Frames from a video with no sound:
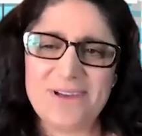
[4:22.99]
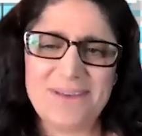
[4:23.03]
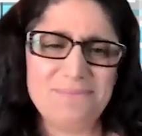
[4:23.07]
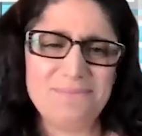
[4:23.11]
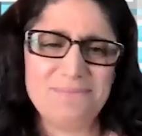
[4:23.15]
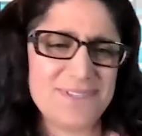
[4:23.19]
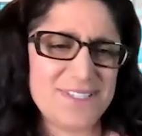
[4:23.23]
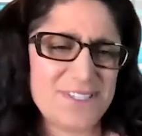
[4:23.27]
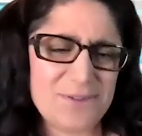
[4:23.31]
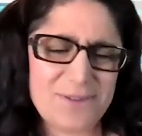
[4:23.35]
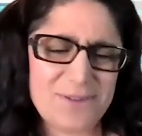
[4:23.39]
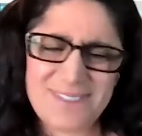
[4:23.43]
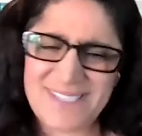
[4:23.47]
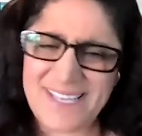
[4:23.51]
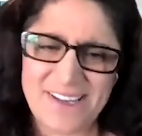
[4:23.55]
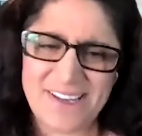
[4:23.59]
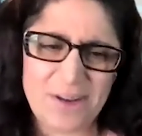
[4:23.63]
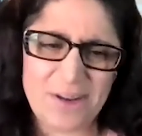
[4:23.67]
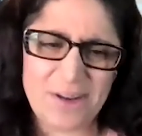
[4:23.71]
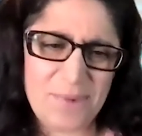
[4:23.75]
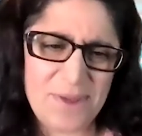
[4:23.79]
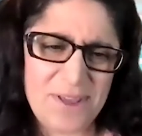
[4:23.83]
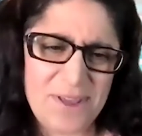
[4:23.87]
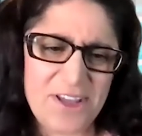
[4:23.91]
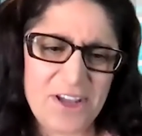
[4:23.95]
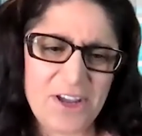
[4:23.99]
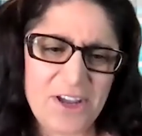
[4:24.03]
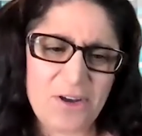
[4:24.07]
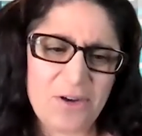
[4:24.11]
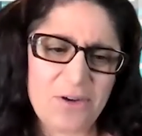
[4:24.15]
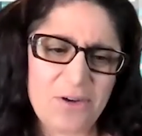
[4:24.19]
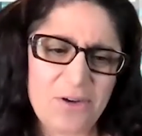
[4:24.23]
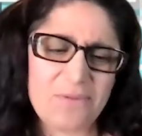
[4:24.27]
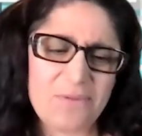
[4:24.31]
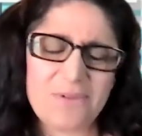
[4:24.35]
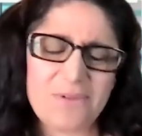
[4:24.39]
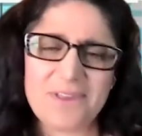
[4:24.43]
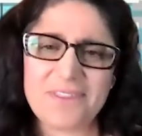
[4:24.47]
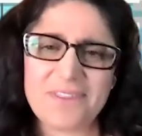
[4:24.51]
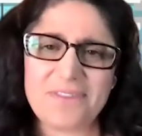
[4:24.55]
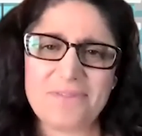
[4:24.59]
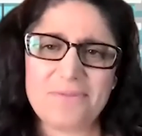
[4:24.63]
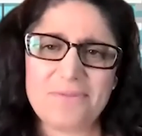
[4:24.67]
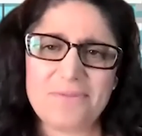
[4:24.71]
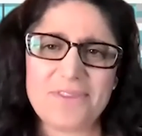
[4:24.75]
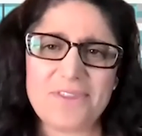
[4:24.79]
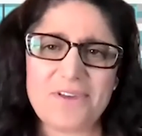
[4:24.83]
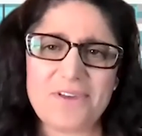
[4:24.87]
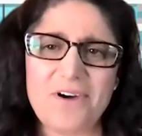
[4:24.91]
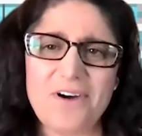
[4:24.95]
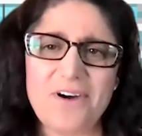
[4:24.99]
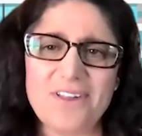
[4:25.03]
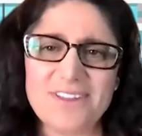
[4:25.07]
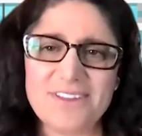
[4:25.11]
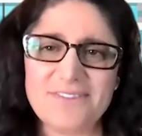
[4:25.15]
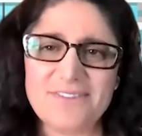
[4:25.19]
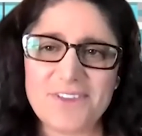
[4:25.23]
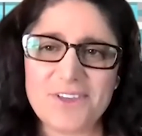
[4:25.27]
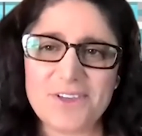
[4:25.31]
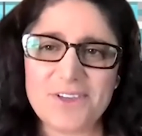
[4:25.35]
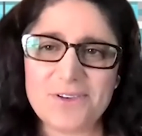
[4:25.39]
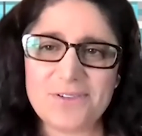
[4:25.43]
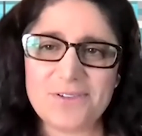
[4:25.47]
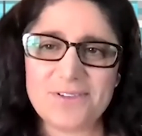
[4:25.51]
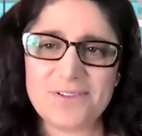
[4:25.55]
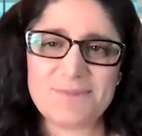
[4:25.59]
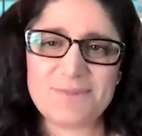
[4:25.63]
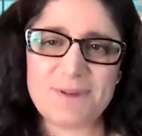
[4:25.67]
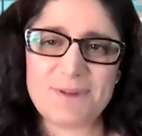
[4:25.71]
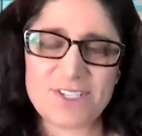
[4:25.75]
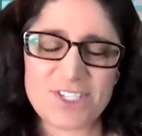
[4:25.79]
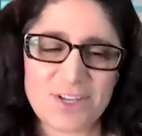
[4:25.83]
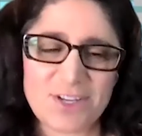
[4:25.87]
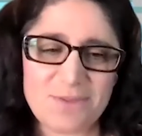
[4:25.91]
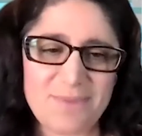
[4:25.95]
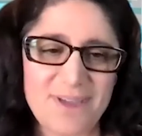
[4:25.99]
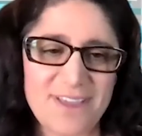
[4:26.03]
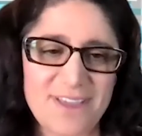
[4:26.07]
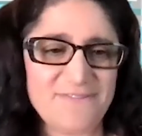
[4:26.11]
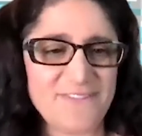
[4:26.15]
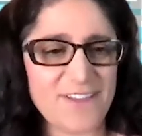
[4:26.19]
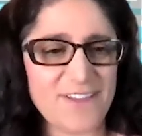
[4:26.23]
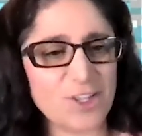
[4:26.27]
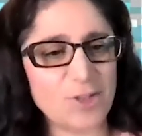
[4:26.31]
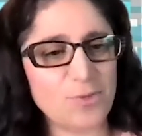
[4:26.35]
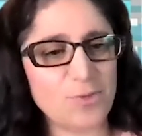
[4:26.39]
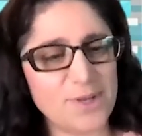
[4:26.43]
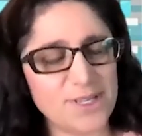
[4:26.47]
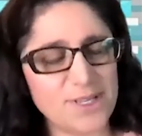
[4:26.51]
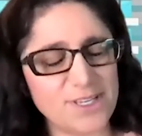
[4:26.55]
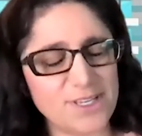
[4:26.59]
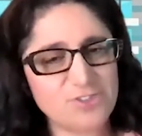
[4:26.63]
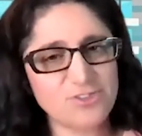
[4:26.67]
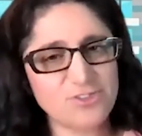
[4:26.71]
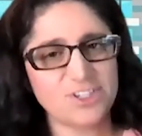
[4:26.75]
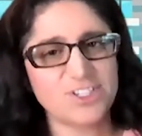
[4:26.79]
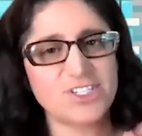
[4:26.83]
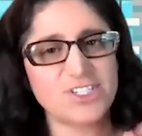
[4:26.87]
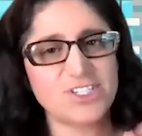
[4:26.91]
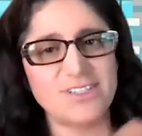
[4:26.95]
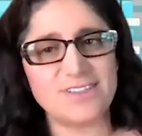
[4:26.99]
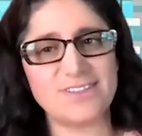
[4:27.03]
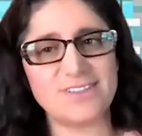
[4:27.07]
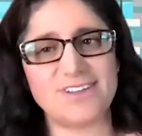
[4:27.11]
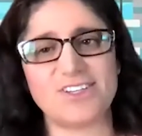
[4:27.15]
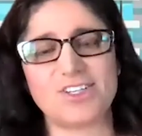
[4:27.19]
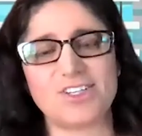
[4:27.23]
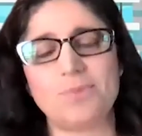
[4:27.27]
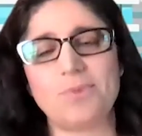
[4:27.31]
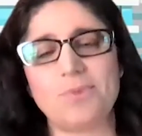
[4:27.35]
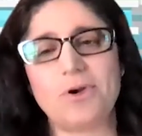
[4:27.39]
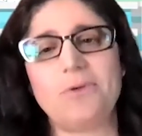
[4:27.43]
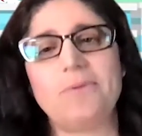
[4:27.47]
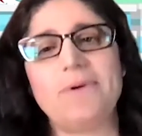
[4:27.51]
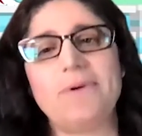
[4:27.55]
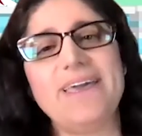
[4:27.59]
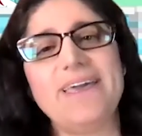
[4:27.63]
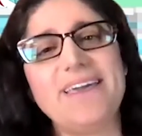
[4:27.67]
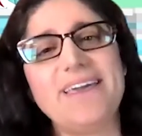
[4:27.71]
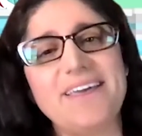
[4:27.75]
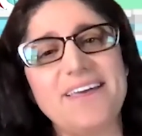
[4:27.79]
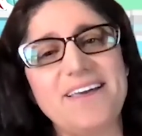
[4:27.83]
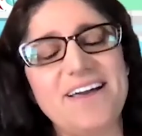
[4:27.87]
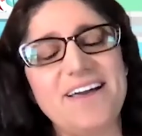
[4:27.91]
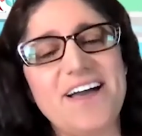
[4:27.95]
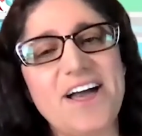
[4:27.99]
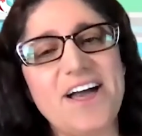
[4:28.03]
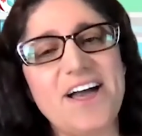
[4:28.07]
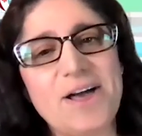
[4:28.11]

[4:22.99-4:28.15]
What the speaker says: I'm so excited to be here with all of you, especially my fellow pediatrician, Dr. Berwick.